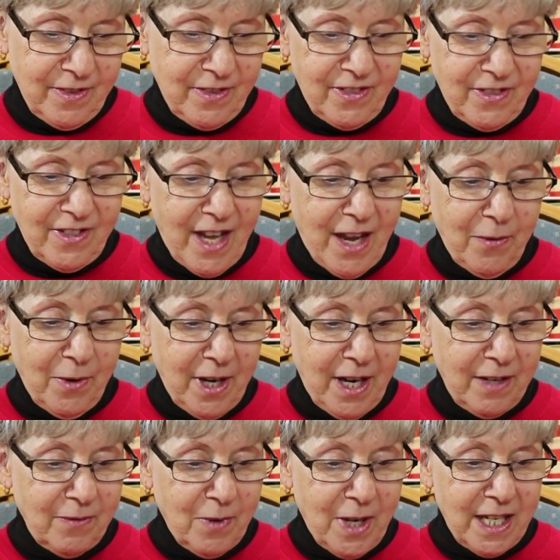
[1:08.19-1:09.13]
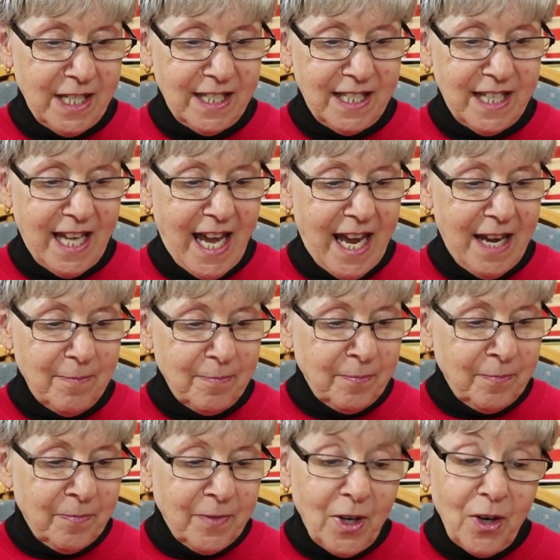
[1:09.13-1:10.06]
say what I want to say
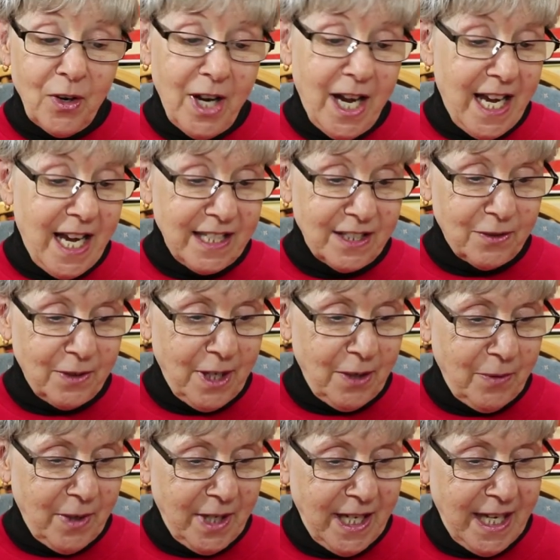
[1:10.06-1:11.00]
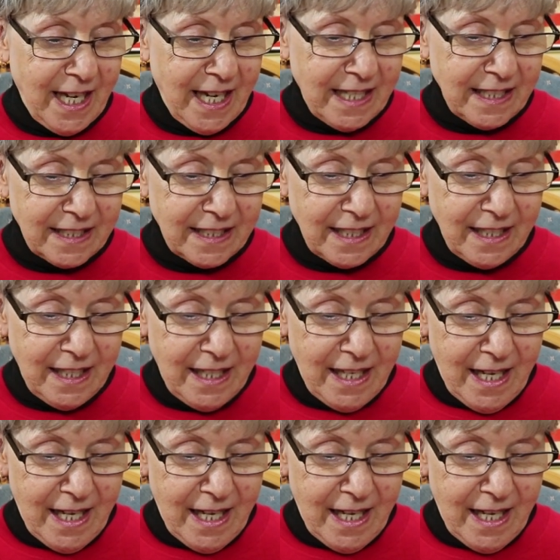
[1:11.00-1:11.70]
or ask what I want to ask.